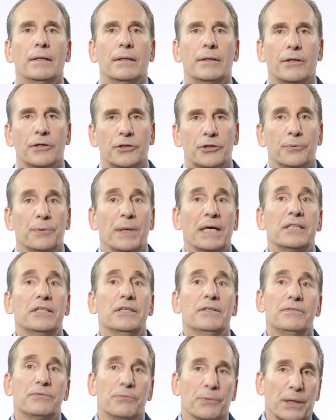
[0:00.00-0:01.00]
The
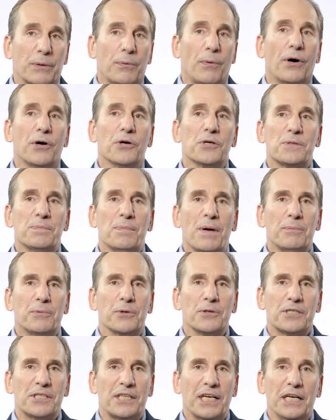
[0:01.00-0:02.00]
directive requires
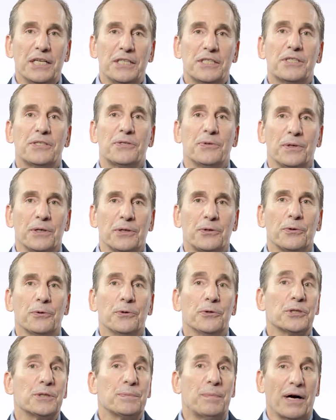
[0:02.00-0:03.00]
member states to
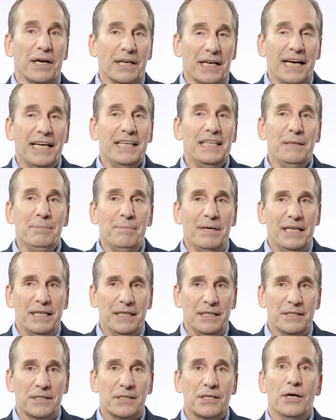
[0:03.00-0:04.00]
encourage by any
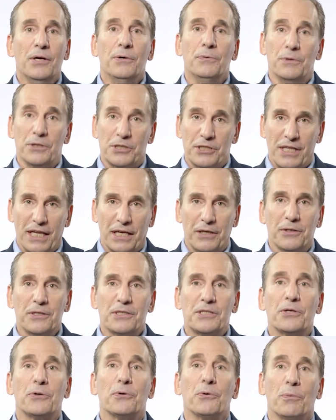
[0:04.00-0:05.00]
means which they
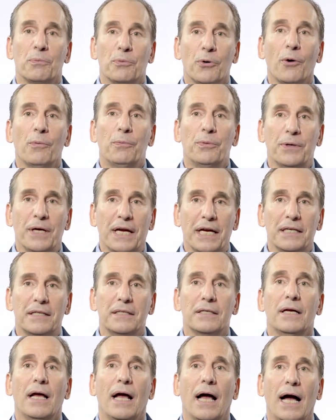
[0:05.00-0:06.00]
consider
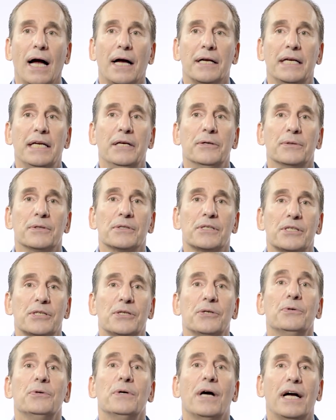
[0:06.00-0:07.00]
appropriate adherence
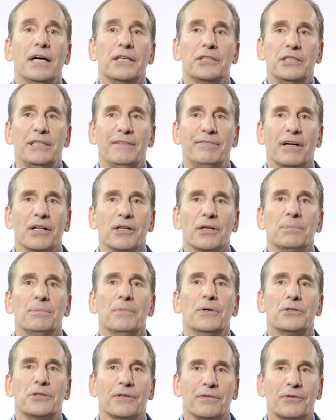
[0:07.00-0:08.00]
to and
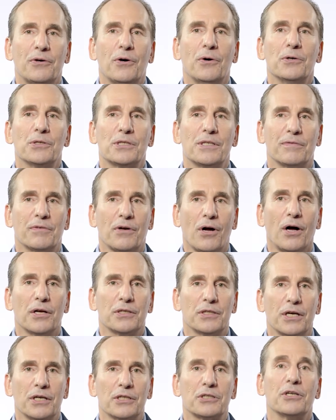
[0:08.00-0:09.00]
development of codes of
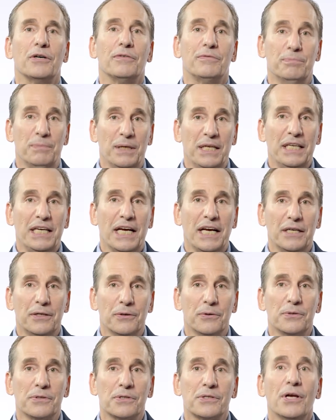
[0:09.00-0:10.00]
conduct of
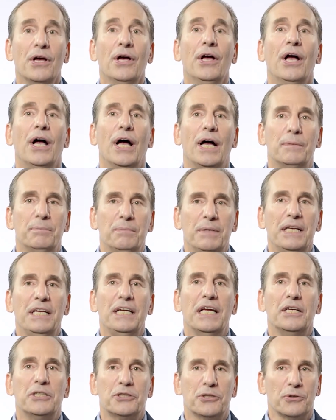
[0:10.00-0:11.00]
mediators and
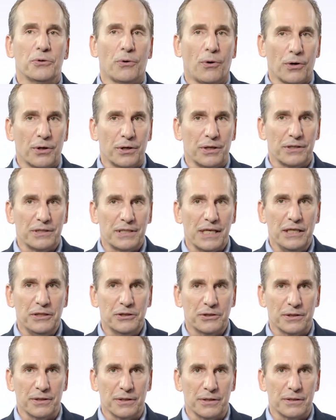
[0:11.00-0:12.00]
mediation
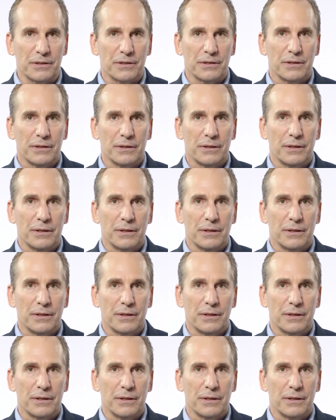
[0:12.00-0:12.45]
organizations.